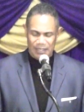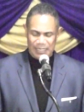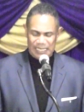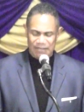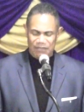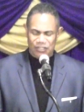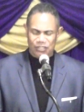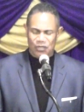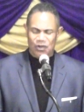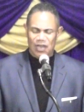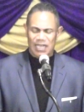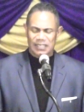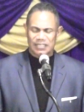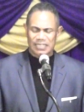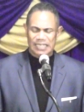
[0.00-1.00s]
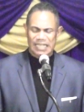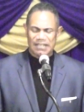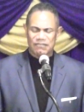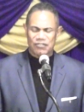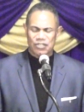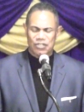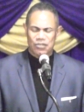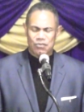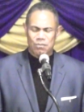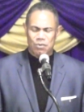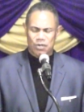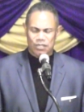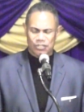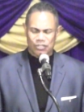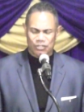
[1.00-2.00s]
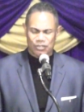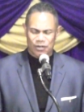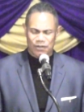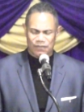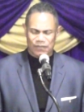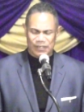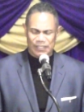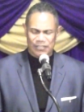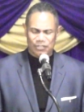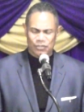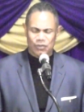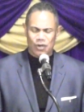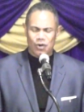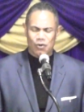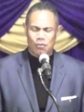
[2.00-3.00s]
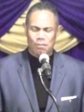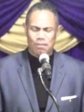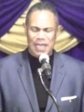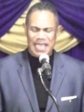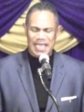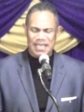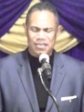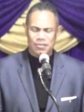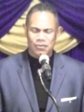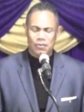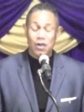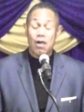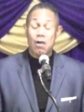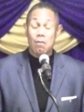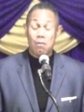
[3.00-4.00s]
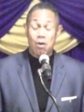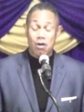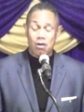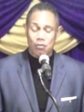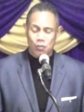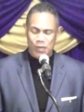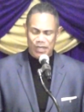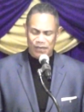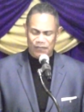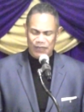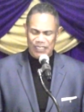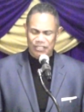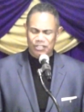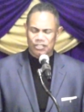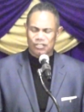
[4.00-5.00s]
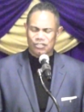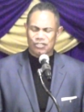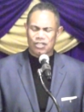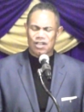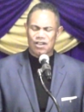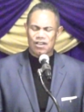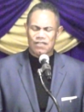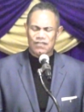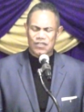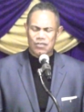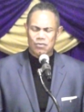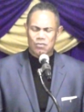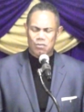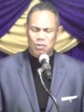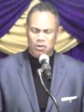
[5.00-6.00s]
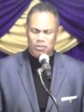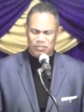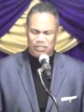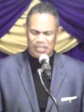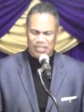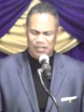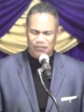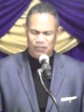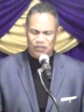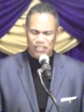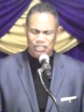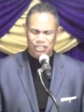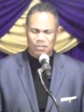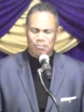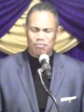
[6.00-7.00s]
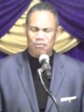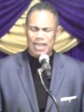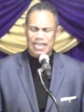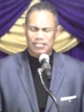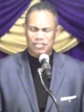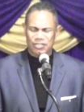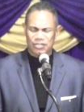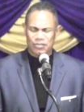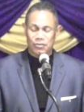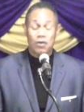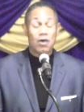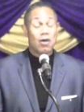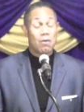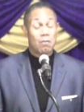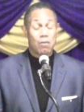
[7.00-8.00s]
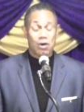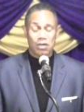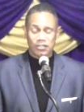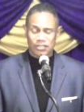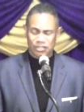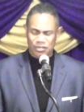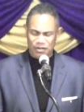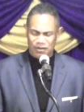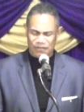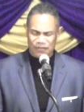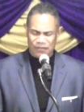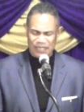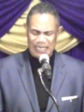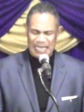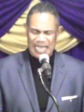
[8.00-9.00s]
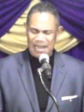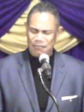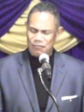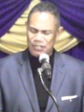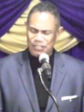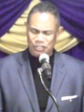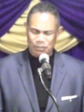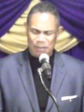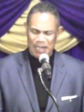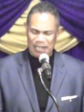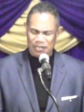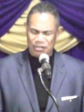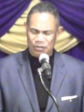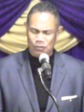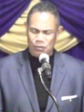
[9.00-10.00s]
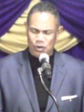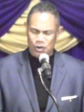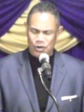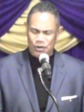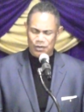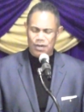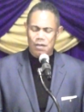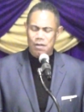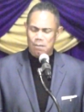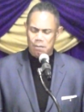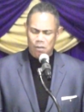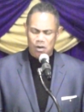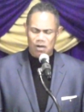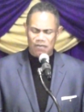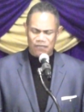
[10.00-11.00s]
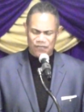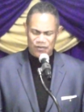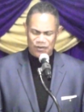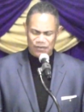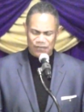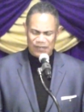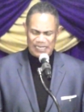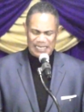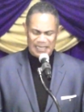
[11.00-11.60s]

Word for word: Give us a heart to give to you more cheerfully, to obey you more willfully, to serve you more skillfully, to pray to you more tearfully, and respect your word more fearfully.